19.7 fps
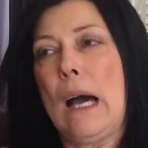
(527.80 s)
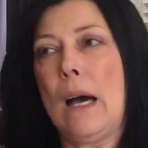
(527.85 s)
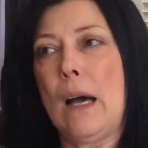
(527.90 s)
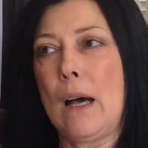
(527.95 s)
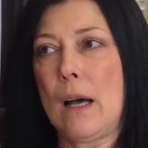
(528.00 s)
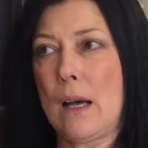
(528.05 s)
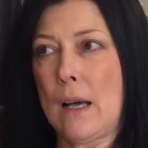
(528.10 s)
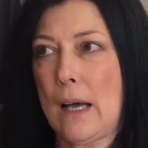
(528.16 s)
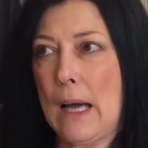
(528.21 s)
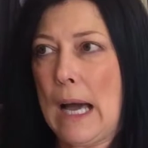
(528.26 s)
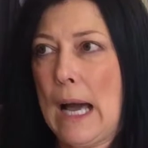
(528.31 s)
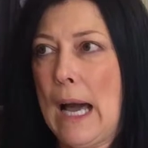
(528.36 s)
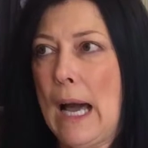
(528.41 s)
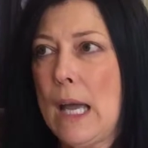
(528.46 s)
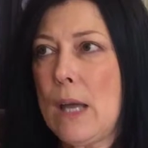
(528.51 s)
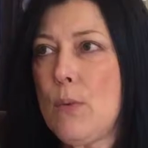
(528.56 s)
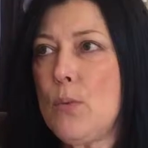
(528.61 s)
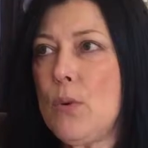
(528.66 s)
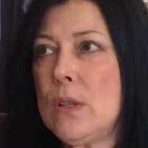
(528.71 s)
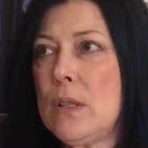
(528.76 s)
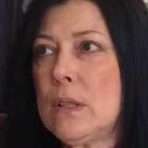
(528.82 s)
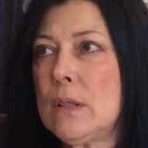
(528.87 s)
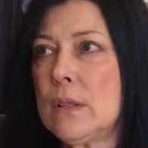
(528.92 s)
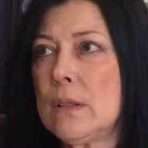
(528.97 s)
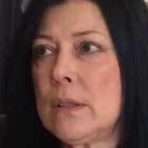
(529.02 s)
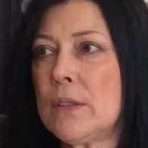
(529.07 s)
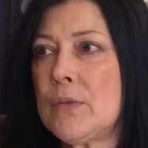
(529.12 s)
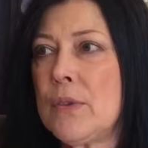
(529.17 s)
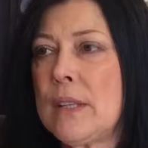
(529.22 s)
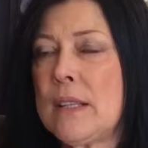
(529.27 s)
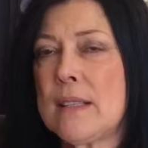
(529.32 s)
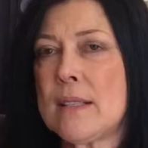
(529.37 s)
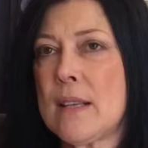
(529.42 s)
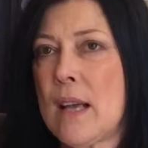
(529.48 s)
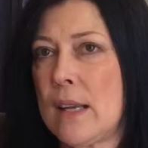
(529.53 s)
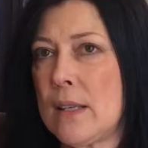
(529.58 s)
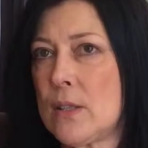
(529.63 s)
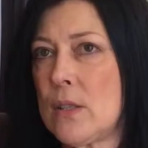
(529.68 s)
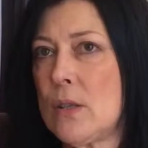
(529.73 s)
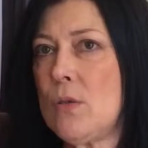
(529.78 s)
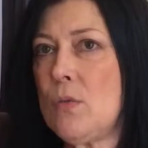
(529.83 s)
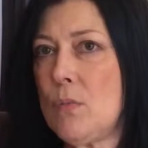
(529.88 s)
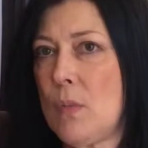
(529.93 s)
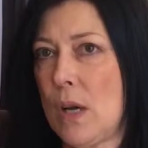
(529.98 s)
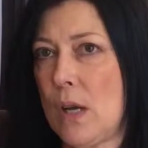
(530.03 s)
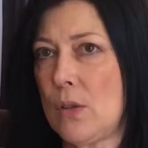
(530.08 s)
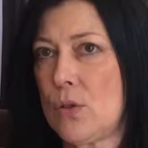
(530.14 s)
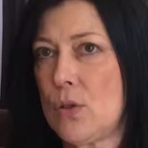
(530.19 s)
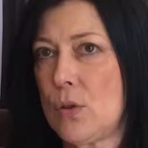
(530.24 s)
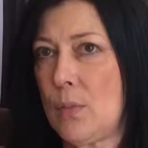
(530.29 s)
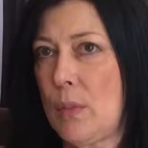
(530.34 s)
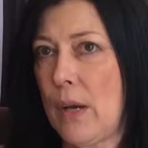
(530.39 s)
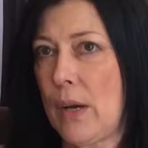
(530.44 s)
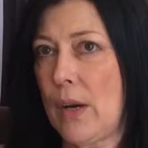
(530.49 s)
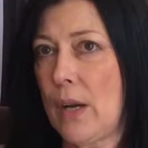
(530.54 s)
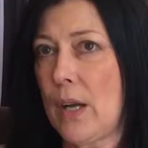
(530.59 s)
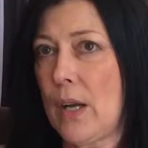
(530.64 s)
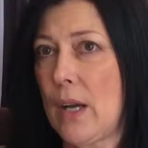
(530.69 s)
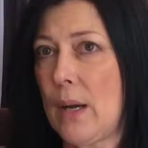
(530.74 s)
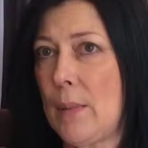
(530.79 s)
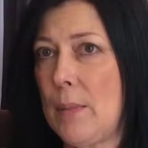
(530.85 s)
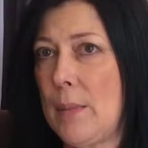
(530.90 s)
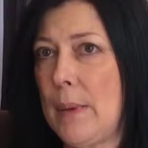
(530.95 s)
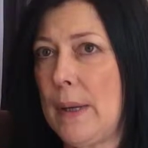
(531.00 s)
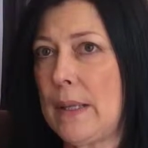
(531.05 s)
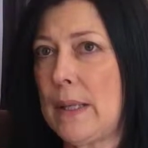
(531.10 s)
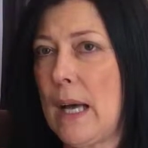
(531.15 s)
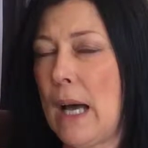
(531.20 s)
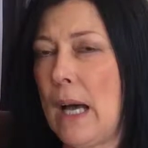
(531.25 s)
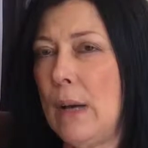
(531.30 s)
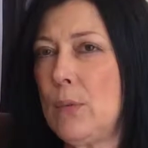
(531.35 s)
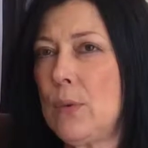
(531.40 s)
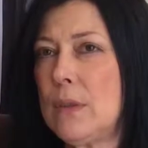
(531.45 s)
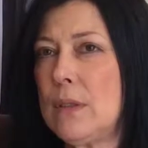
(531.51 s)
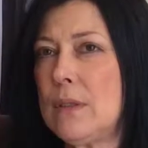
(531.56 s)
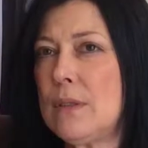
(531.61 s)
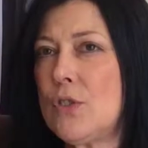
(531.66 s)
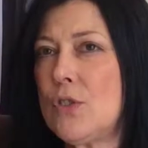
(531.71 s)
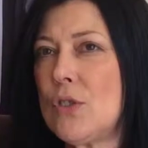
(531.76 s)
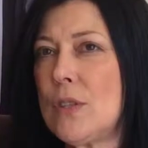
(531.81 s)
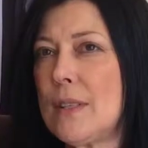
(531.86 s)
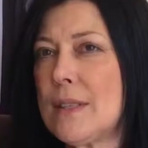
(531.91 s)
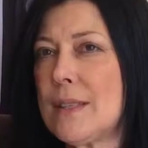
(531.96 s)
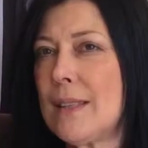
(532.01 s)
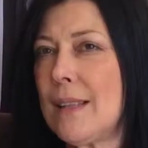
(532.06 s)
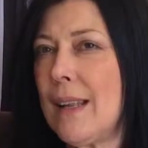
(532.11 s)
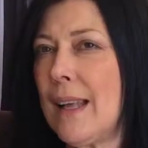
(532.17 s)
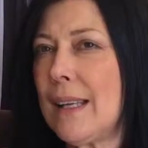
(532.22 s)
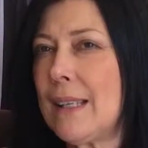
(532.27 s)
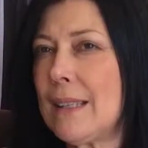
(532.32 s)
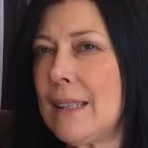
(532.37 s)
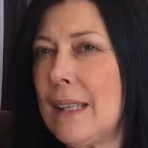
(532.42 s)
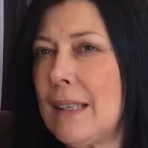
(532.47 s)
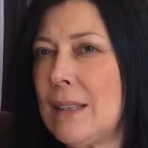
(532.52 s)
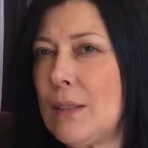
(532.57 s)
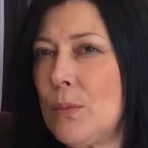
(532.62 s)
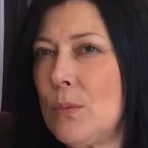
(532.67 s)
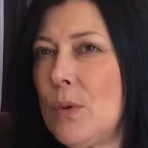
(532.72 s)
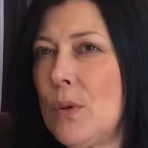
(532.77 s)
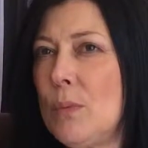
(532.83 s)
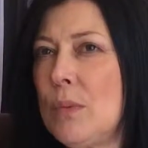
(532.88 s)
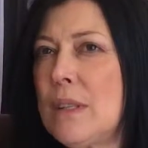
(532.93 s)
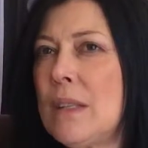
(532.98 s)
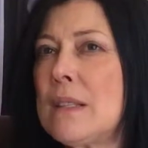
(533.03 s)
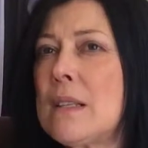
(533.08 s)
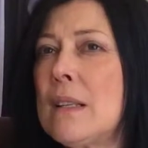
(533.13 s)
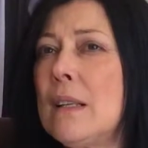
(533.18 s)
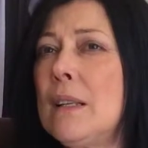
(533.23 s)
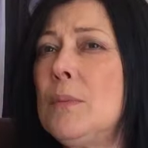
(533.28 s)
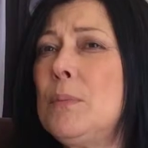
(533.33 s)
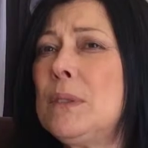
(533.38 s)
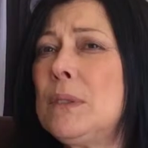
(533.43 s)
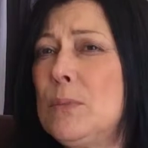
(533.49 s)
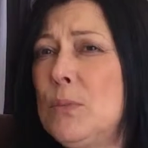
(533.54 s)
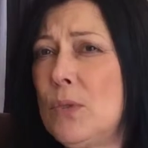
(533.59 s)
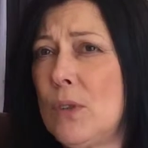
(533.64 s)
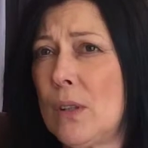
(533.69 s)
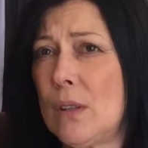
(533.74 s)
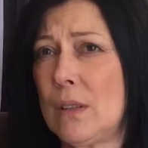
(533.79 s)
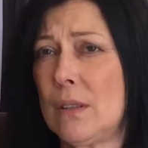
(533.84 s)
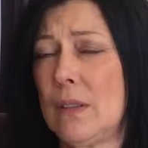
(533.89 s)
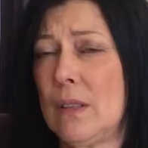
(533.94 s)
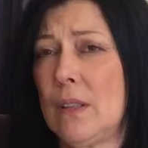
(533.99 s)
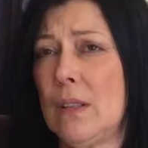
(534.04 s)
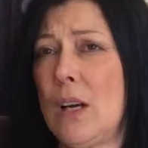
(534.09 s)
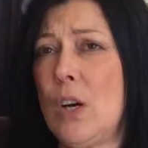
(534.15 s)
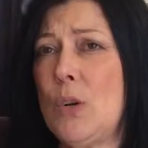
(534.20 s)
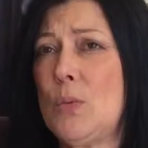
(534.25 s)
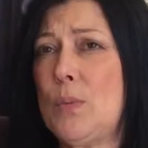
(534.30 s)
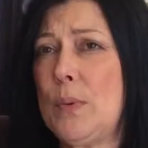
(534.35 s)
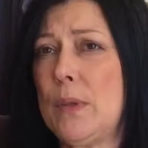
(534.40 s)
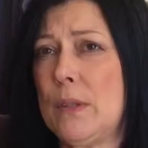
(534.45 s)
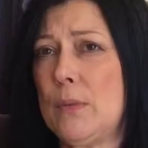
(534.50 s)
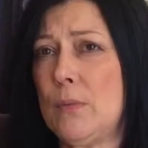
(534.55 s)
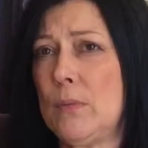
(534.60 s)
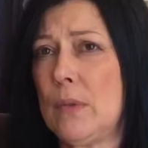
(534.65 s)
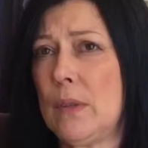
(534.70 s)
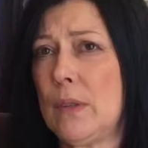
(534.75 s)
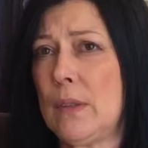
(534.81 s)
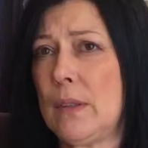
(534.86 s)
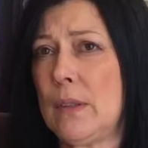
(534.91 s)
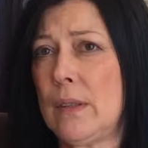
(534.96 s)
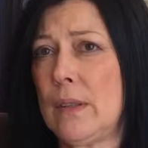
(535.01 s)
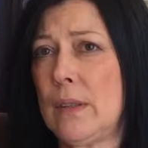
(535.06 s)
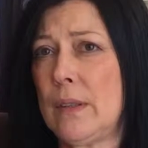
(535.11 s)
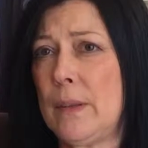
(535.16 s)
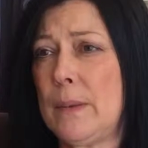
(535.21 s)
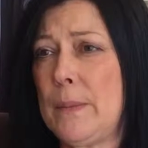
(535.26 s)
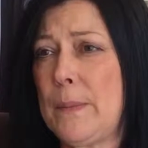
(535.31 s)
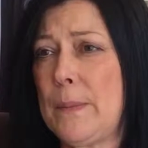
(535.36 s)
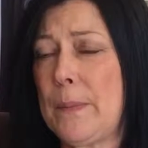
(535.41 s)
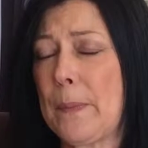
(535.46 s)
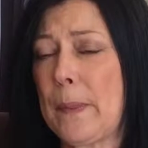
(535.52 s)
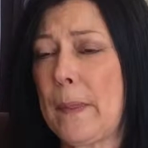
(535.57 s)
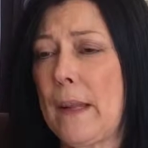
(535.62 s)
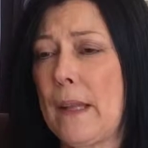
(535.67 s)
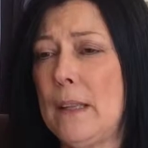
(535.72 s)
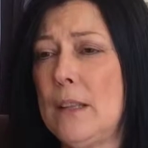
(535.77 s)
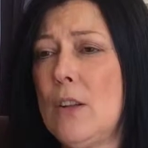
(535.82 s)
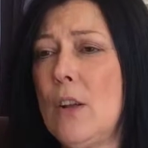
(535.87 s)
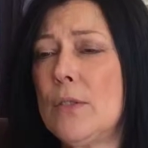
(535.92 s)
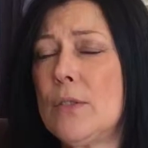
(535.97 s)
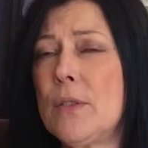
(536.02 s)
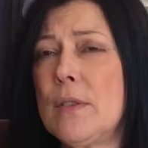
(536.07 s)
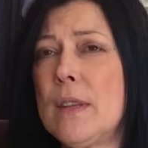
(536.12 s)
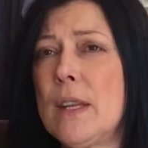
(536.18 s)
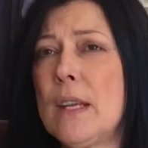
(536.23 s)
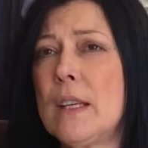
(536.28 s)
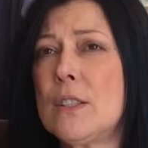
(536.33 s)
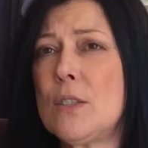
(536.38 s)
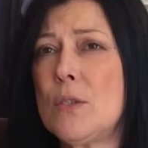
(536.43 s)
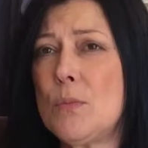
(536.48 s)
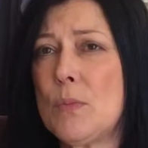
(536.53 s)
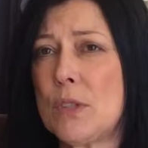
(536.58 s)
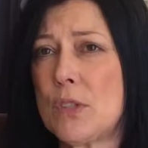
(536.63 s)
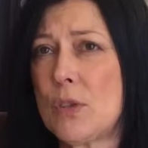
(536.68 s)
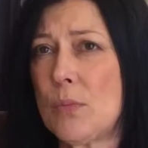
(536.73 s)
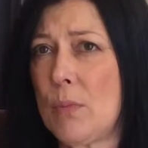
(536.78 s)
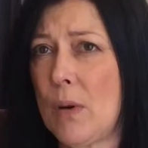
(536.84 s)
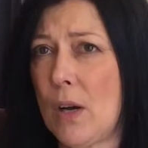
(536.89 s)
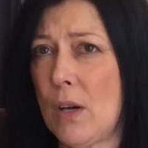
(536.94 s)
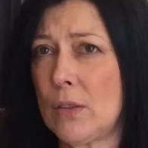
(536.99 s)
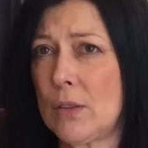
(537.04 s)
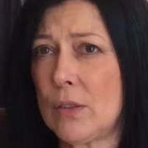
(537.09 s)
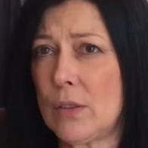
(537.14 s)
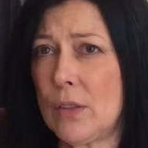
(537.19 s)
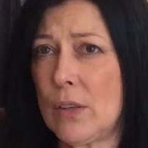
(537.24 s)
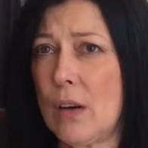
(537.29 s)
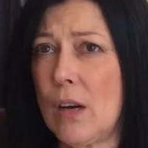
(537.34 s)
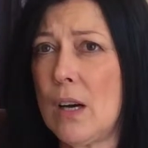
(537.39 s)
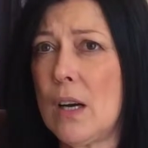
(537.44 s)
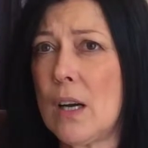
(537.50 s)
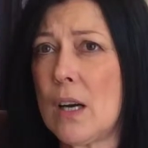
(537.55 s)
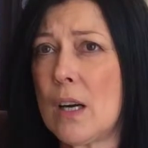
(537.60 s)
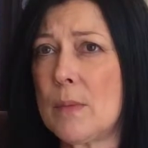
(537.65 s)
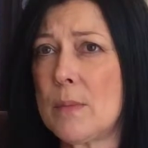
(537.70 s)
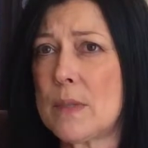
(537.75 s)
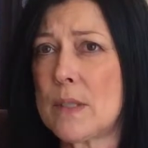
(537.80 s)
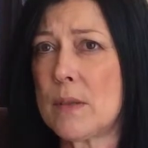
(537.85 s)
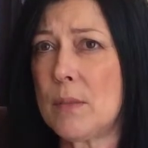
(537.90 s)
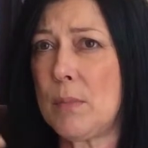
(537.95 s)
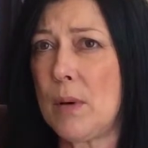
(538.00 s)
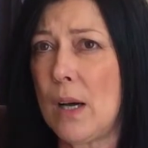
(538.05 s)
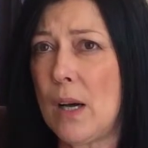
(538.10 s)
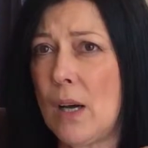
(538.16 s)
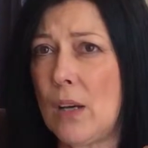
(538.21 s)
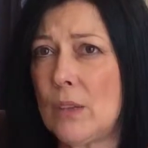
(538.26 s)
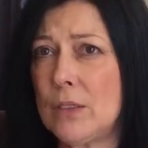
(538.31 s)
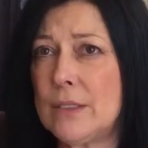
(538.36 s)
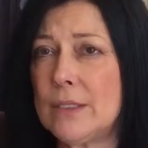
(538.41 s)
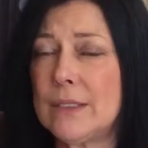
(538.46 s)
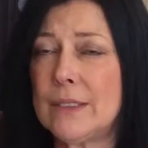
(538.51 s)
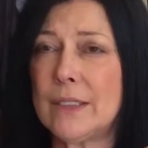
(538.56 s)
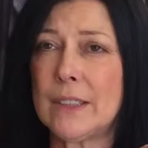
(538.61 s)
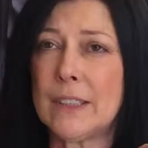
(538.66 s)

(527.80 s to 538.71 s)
I wouldn't criticize too much America, but I would just like that the woman is a little bit more open, not to think too much about her arms, about